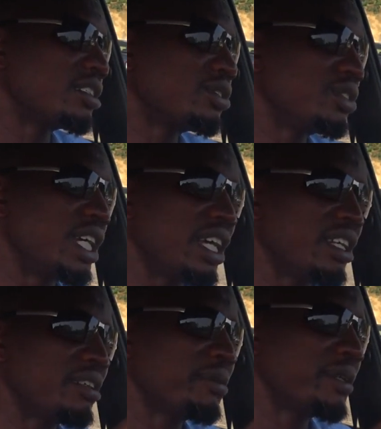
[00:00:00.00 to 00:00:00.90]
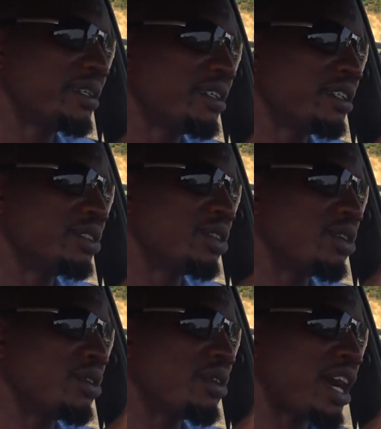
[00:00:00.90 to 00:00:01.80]
today,
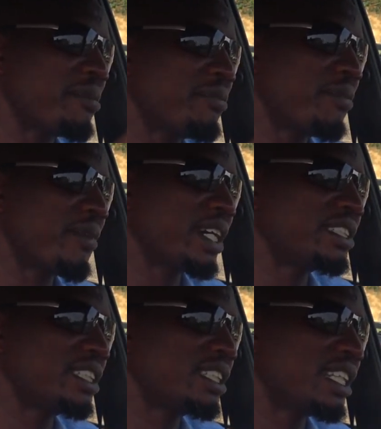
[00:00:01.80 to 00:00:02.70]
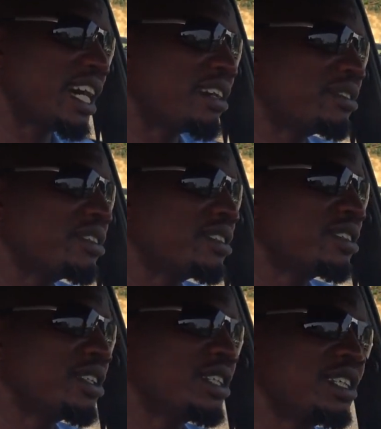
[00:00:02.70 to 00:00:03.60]
so I press it down.
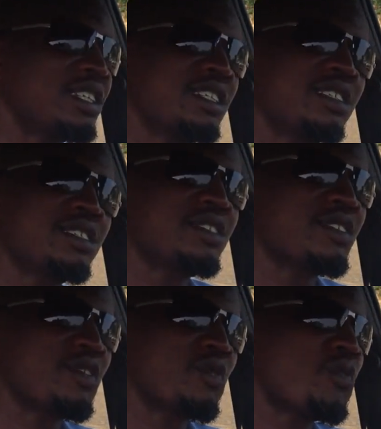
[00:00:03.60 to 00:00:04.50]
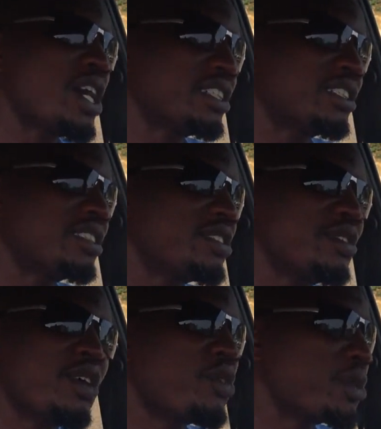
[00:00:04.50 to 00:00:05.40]

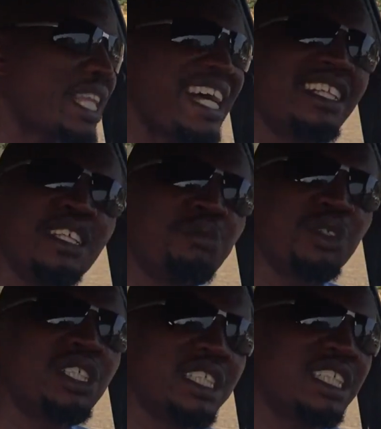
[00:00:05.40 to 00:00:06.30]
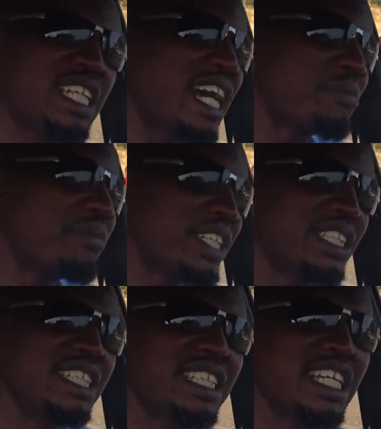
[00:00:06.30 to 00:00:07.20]
Without really pushing it down,
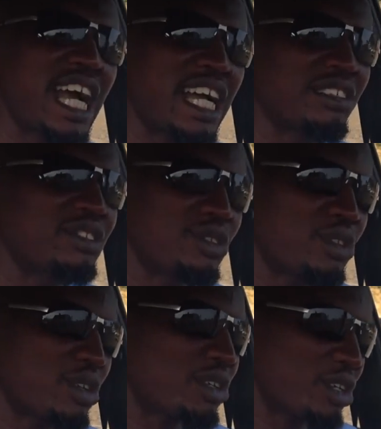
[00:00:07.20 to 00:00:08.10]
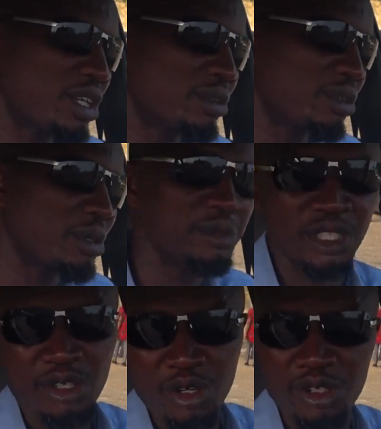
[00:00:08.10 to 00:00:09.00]
pressing it hard to come
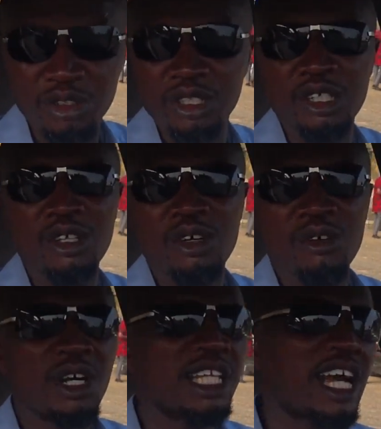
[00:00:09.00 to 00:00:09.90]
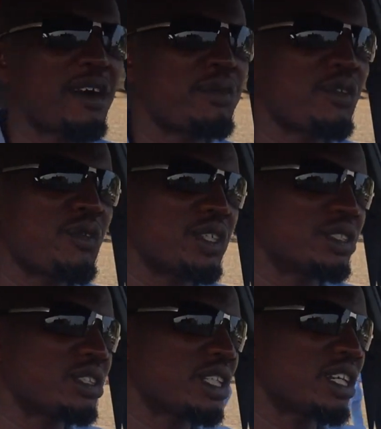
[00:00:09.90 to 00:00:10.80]
to a halt. What happened was